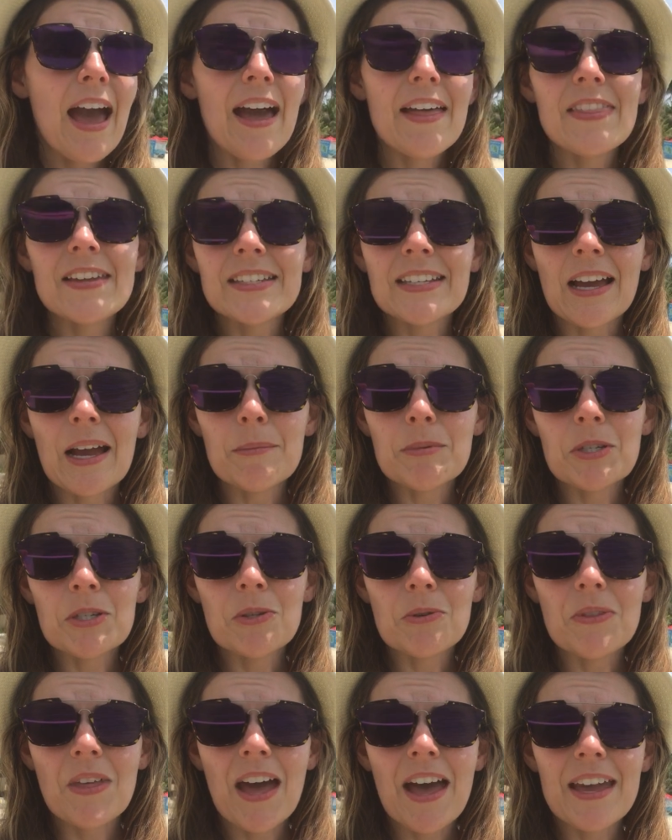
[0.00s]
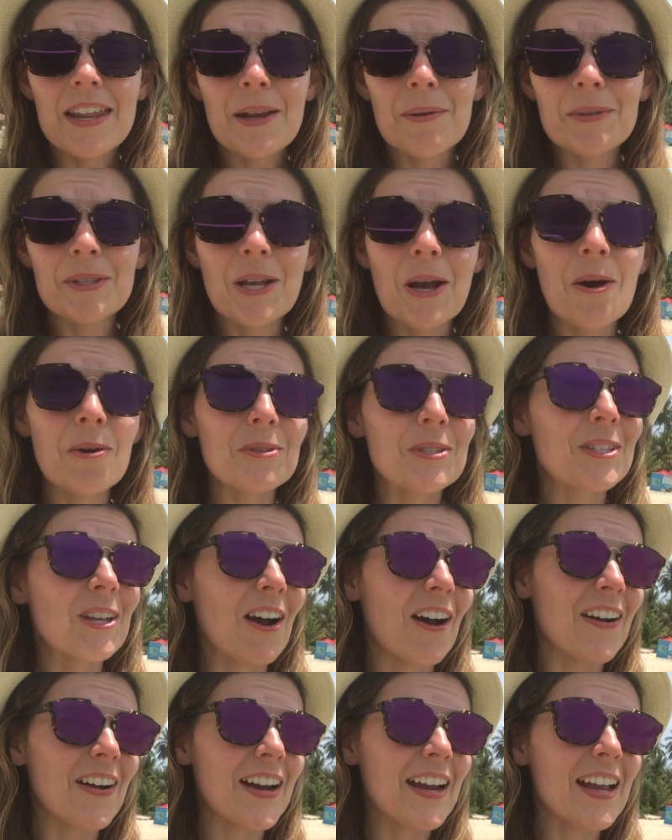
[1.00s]
had the time to do that, and I'm so
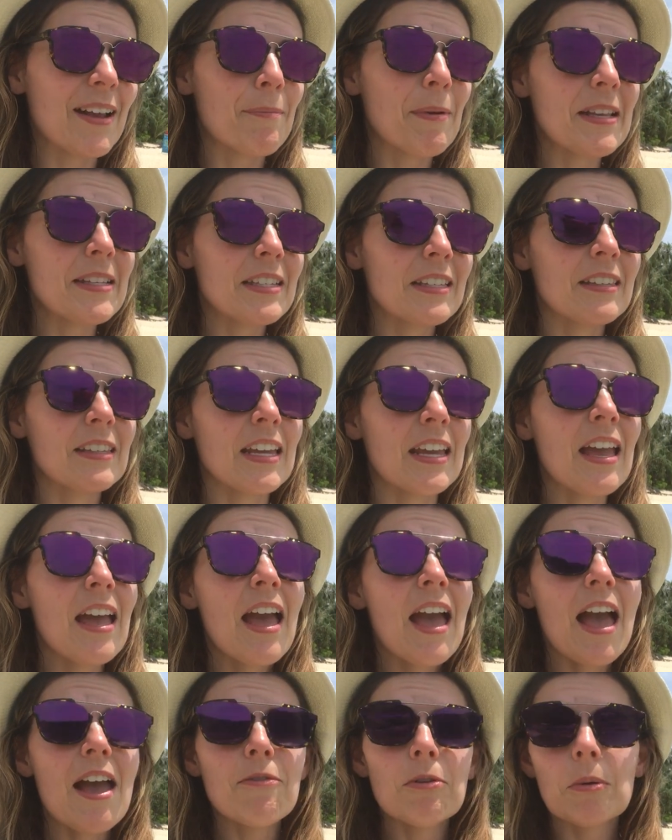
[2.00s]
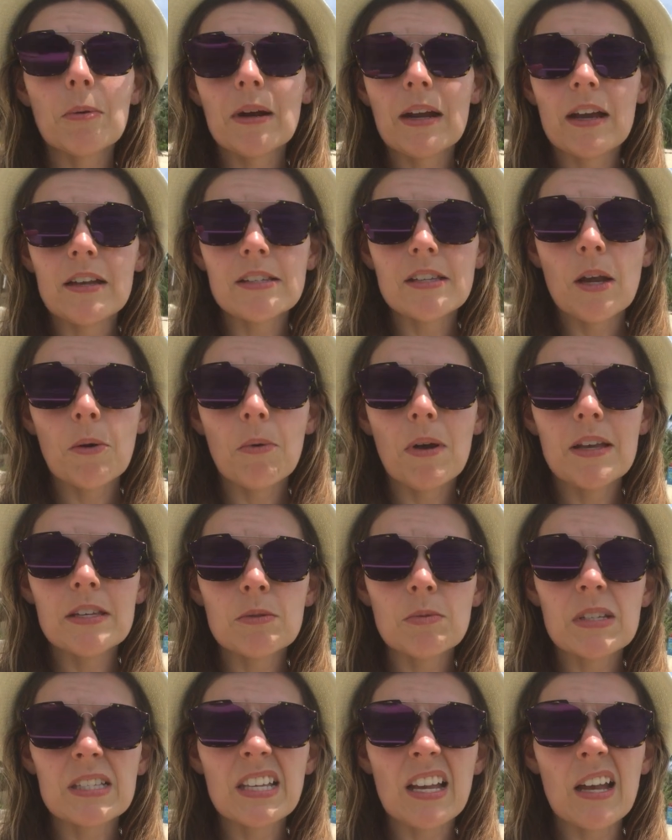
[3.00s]
sorry. Basically, everywhere else I
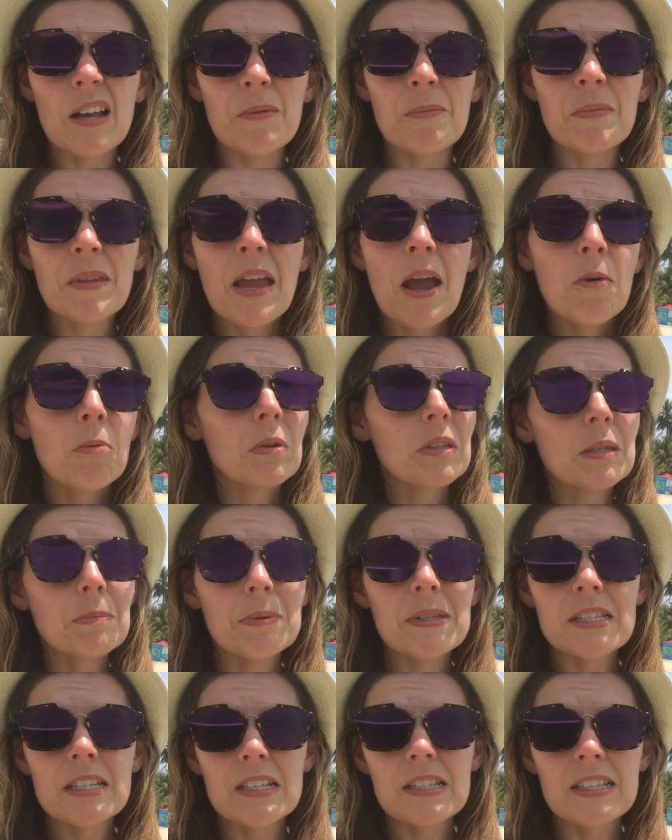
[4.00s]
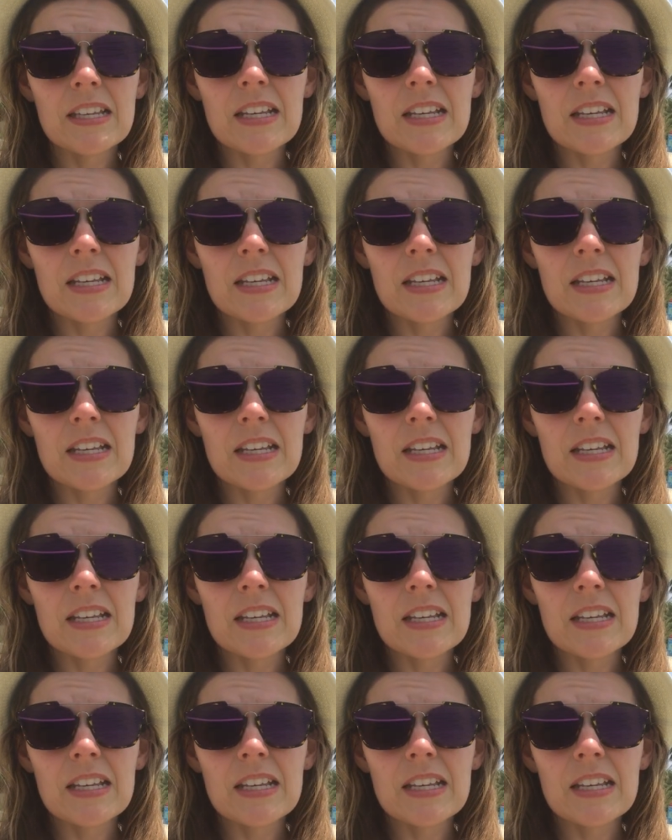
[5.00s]
was a really busy